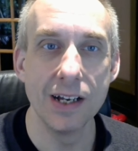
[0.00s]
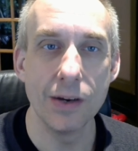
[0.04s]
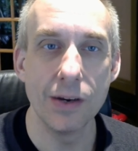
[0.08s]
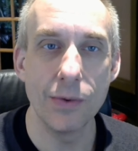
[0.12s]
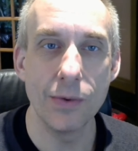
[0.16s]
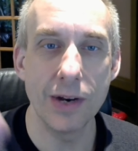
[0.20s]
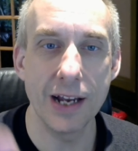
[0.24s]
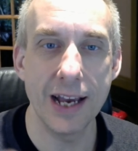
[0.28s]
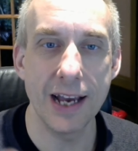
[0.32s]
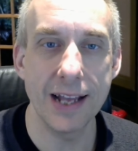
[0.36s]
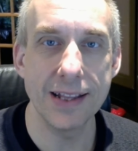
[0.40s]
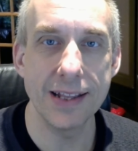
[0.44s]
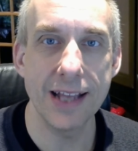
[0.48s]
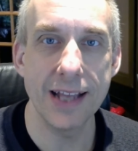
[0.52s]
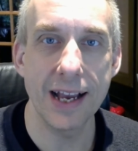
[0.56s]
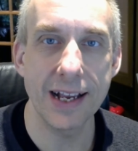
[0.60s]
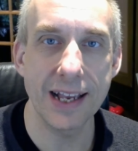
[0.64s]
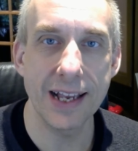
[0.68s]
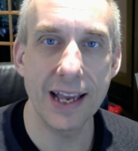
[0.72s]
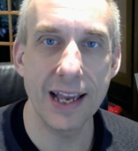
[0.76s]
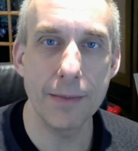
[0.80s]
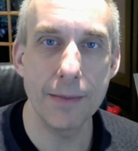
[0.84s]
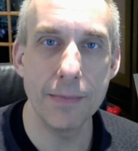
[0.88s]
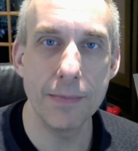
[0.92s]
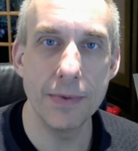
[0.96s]
when I had that
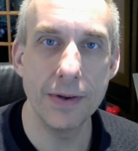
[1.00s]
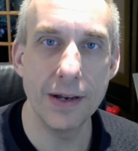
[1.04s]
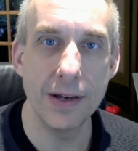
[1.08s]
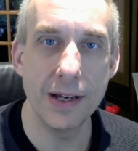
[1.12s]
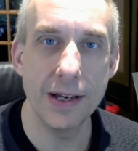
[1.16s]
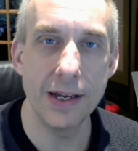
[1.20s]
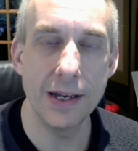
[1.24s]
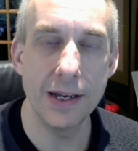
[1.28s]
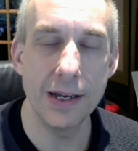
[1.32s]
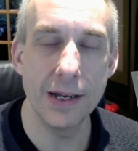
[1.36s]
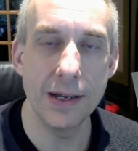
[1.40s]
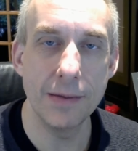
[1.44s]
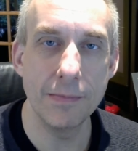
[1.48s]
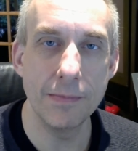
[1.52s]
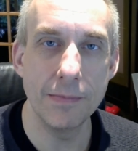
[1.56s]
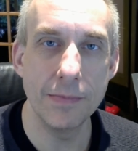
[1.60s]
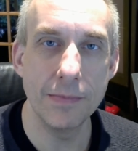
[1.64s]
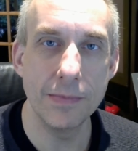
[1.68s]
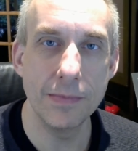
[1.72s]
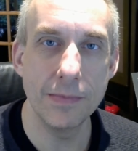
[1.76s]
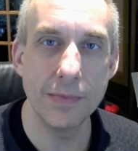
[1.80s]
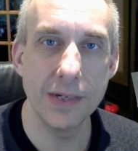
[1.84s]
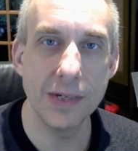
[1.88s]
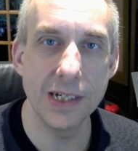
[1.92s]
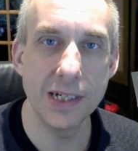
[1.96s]
game
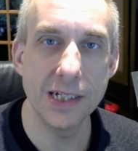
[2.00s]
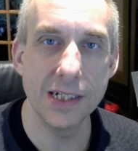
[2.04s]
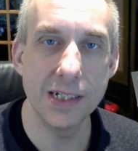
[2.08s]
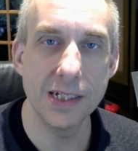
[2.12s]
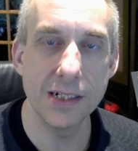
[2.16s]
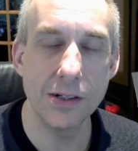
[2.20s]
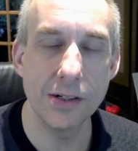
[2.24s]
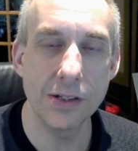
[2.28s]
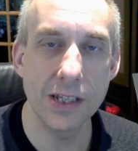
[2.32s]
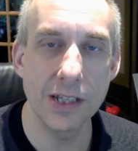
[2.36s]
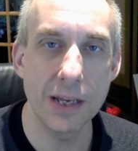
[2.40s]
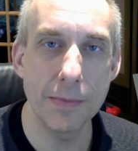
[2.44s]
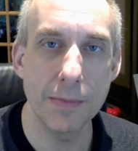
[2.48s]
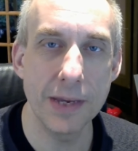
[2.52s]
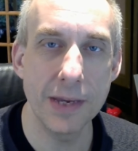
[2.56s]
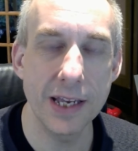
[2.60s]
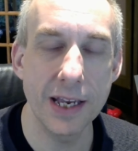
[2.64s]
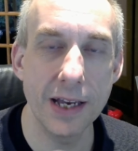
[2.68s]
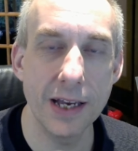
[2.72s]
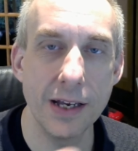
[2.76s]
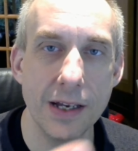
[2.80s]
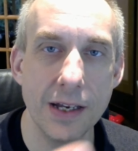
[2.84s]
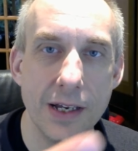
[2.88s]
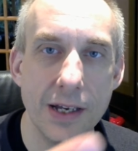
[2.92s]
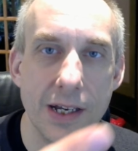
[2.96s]
on the
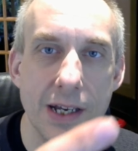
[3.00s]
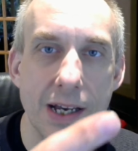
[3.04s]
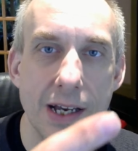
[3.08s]
Amiga.